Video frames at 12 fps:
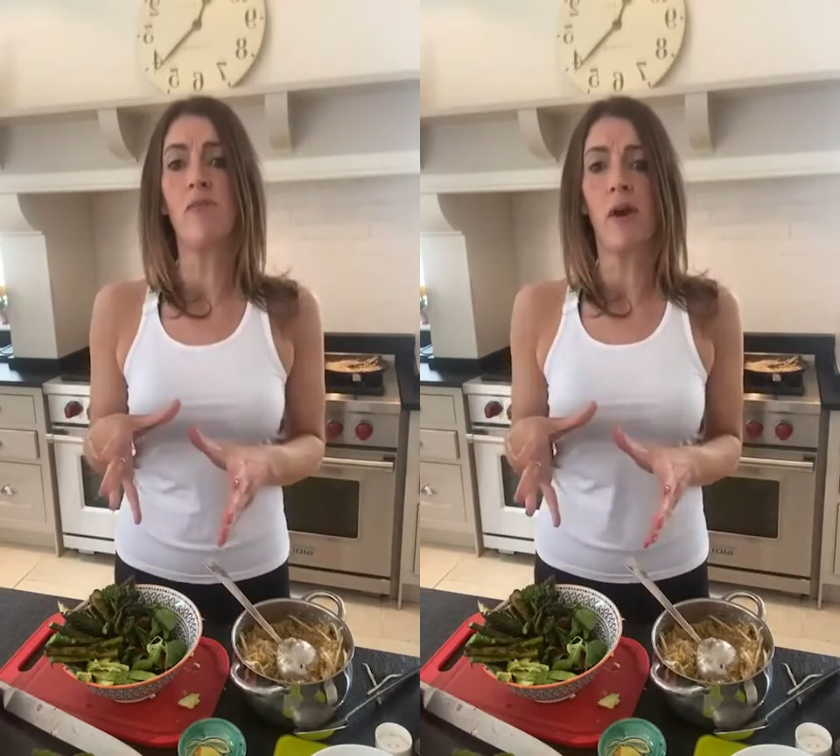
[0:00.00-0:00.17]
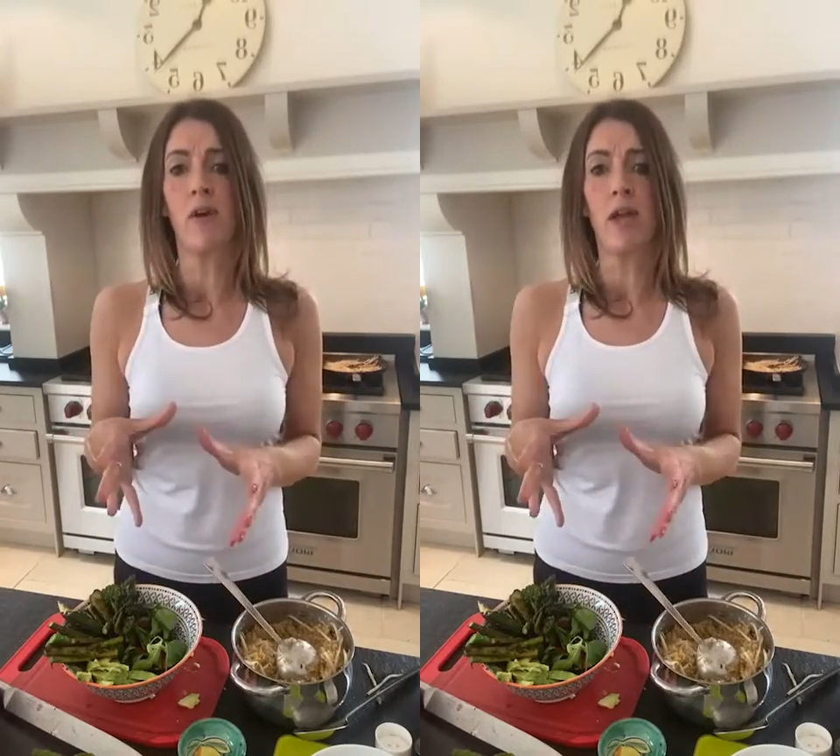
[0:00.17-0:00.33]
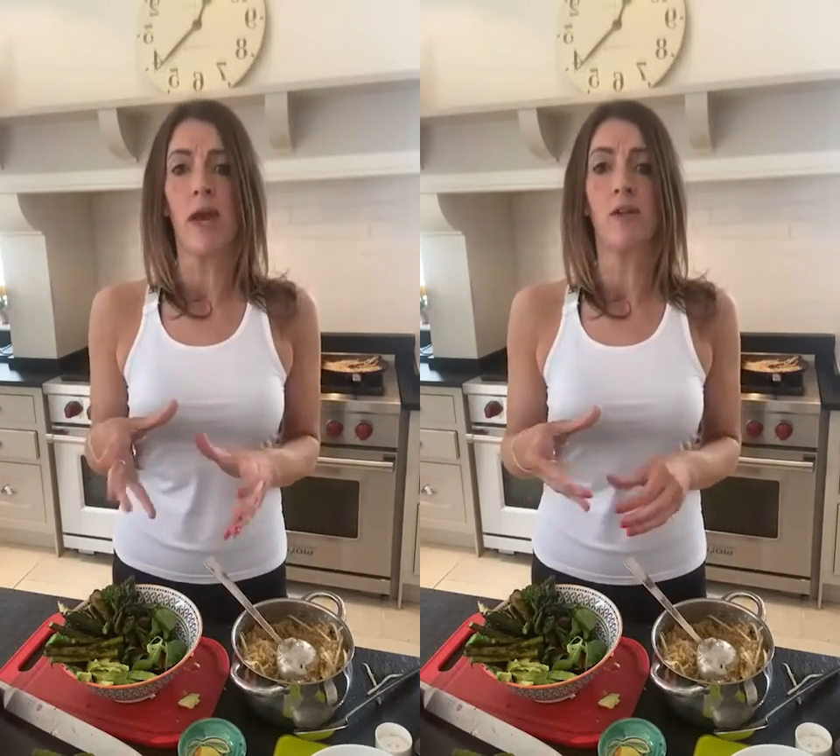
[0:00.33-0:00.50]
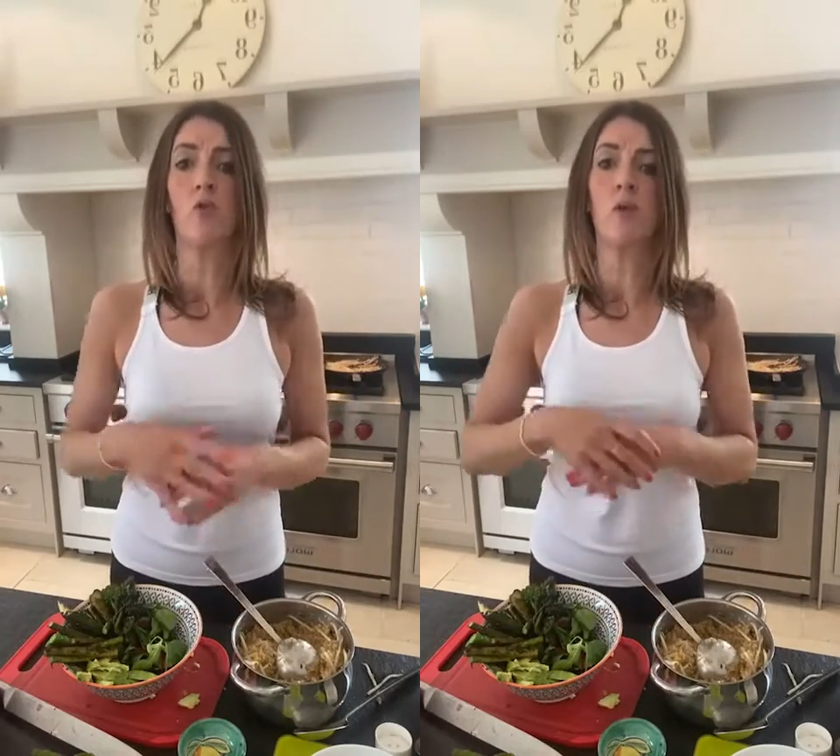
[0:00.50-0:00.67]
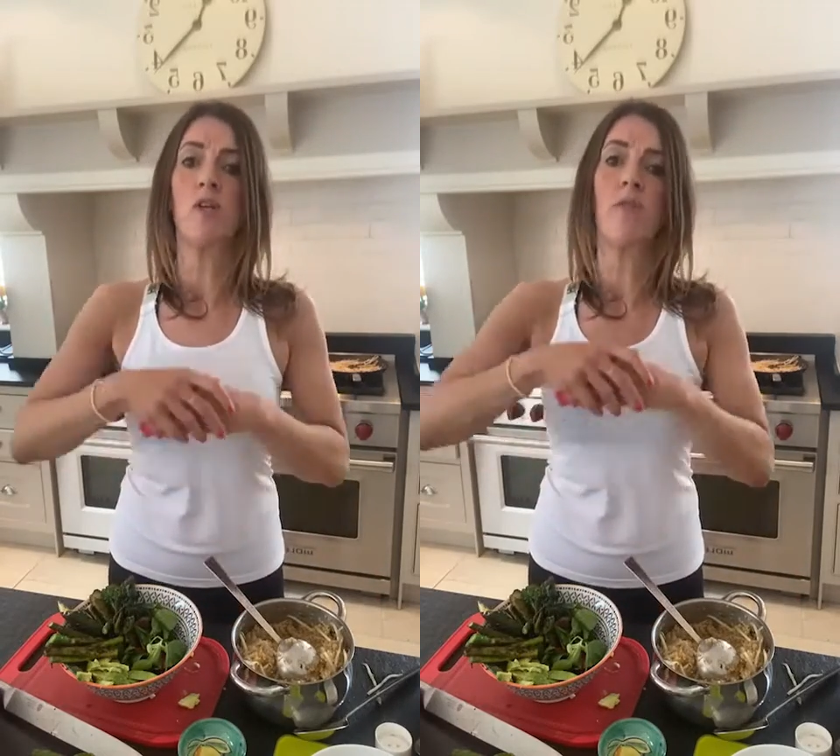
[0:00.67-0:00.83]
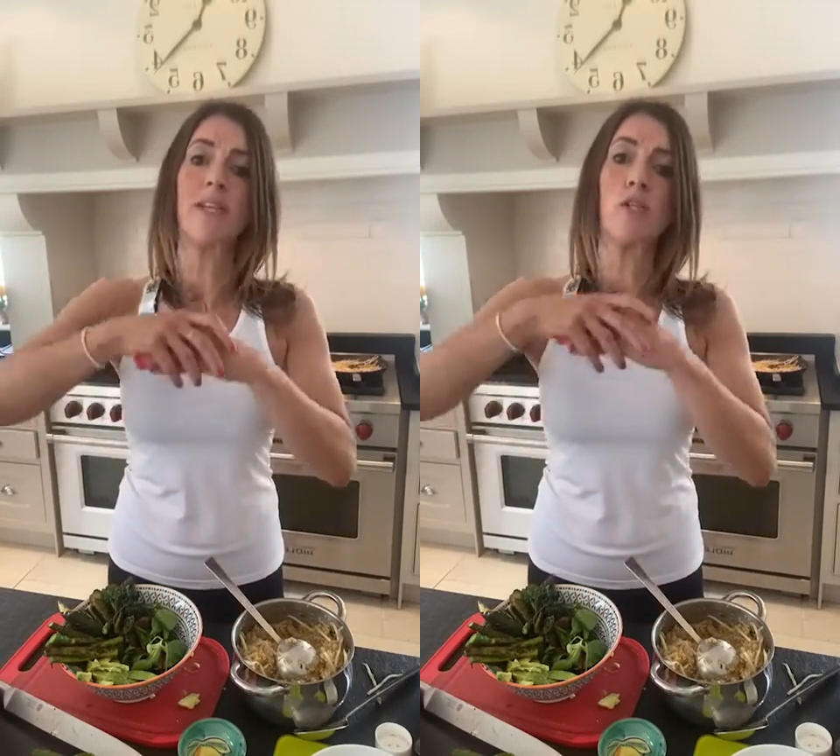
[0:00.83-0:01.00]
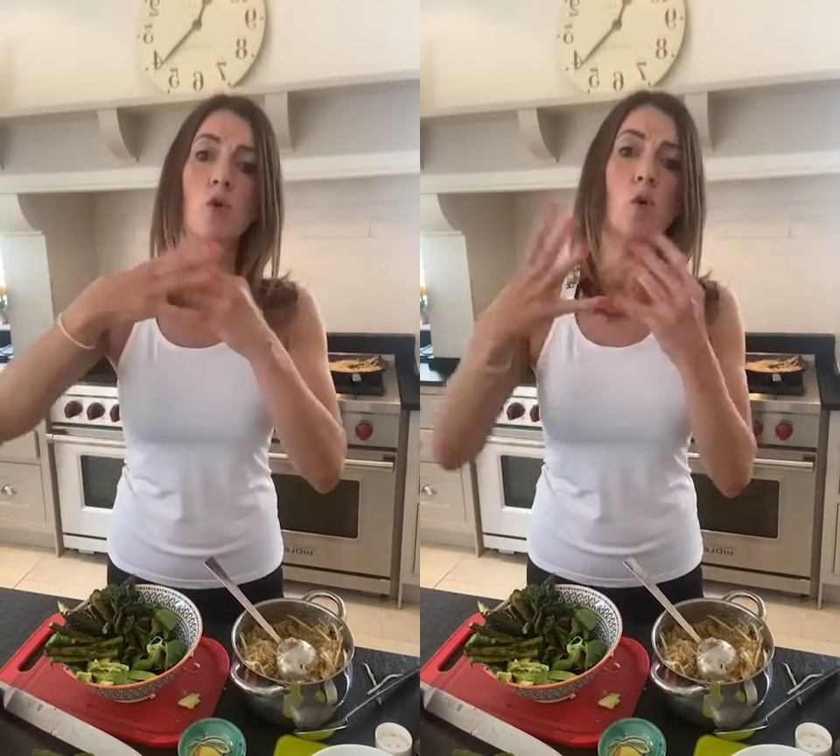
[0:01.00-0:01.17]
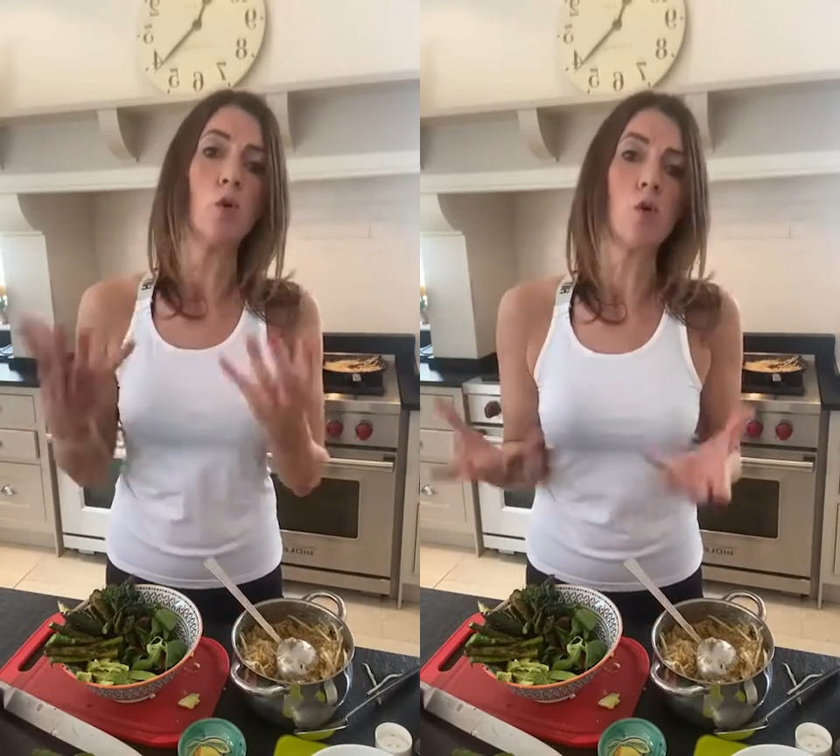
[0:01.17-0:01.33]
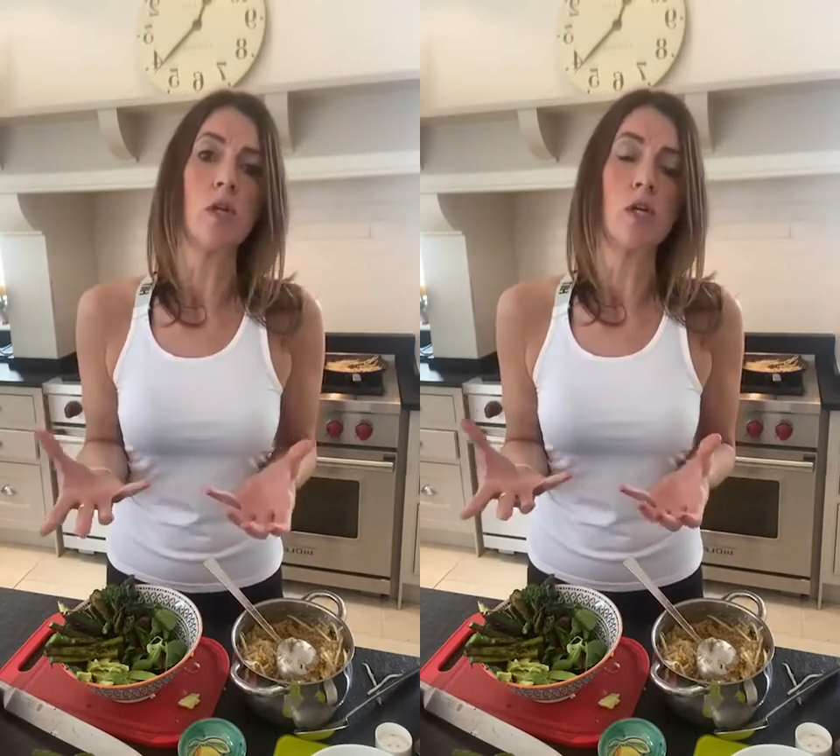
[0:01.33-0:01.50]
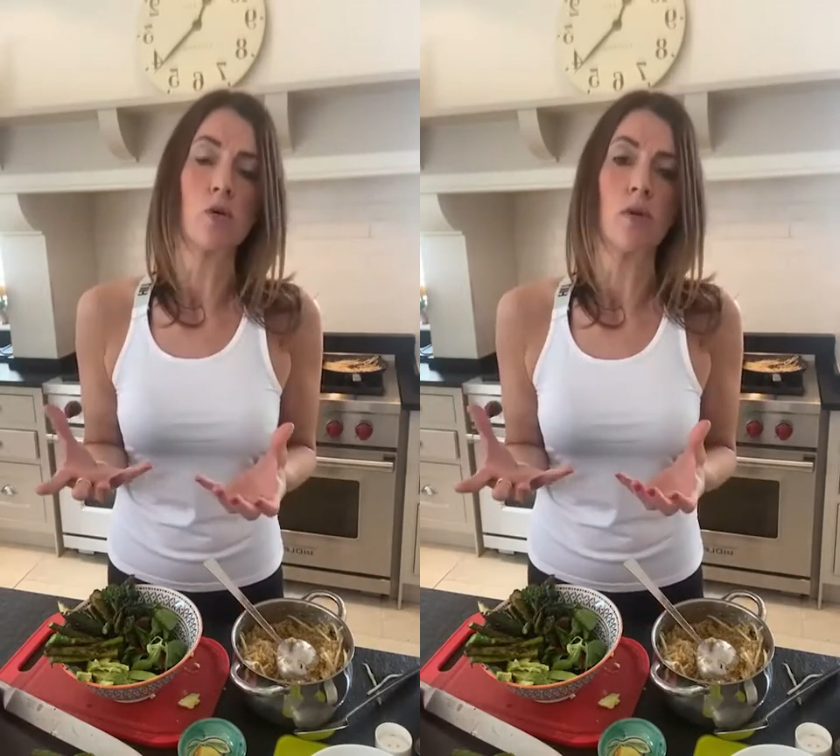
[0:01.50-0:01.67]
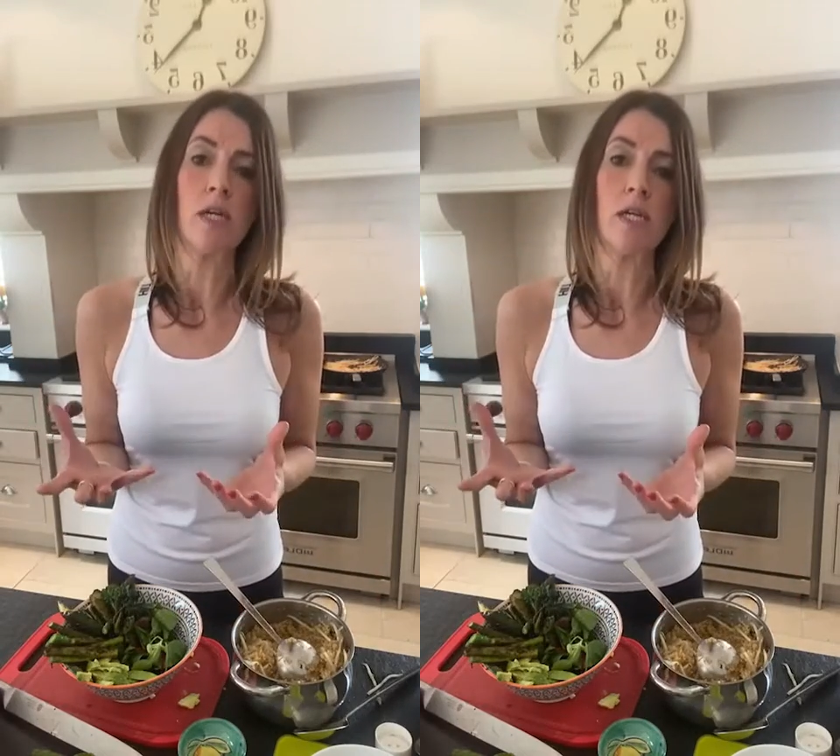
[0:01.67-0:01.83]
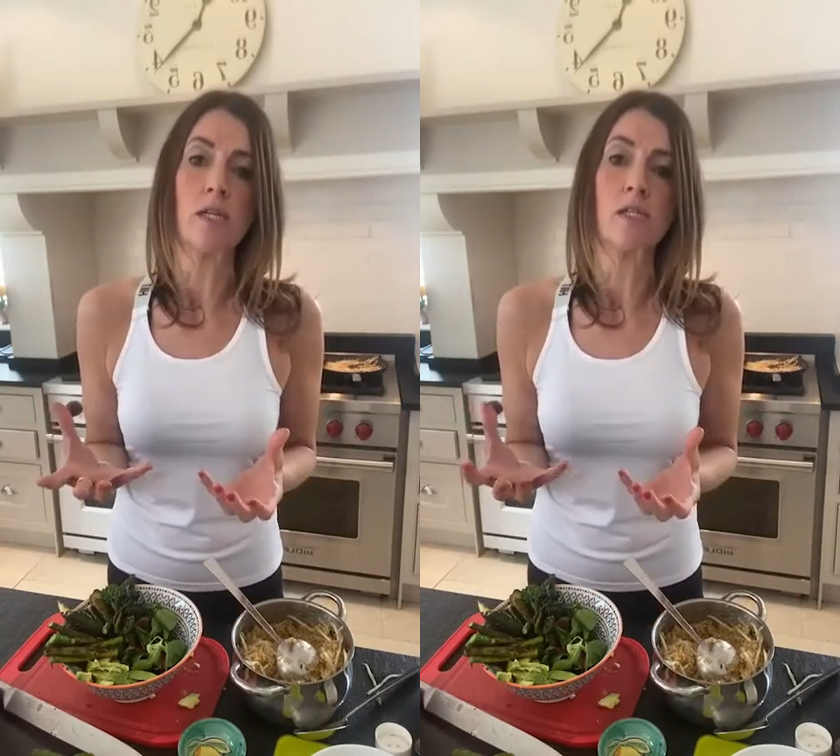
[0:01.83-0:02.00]
very end when you've added all the
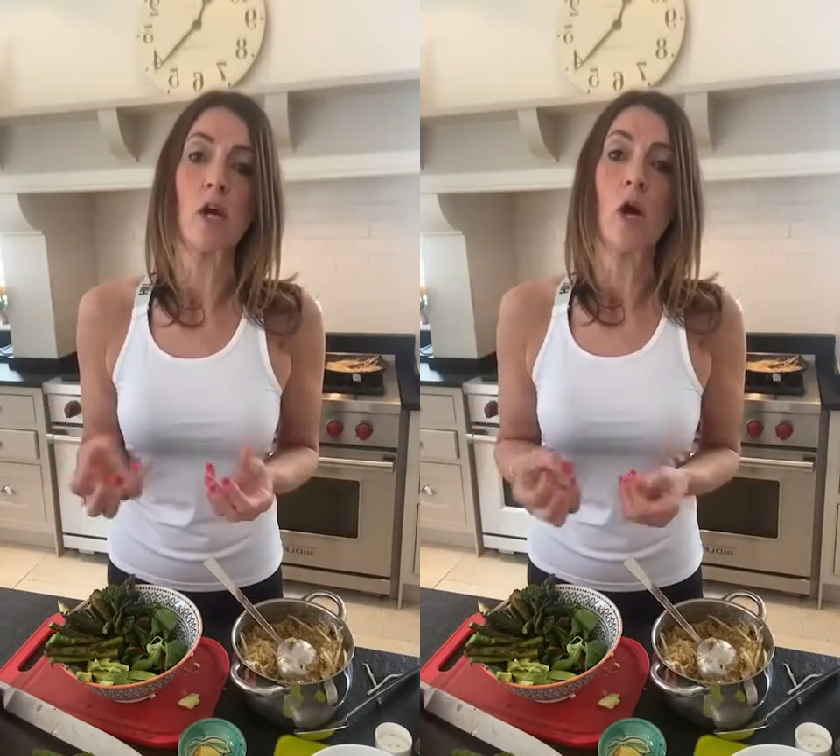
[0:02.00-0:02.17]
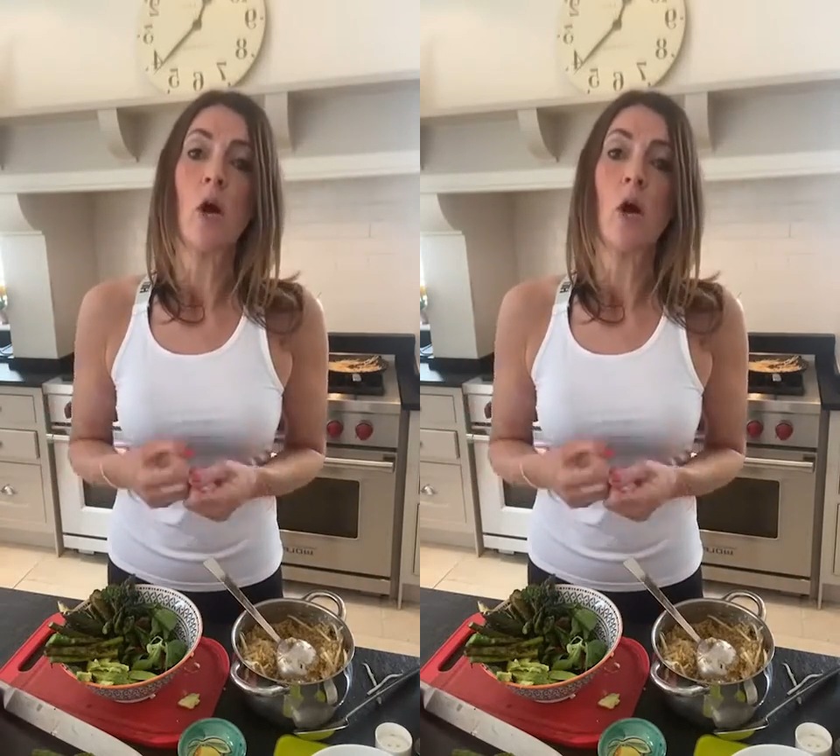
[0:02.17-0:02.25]
ingredients,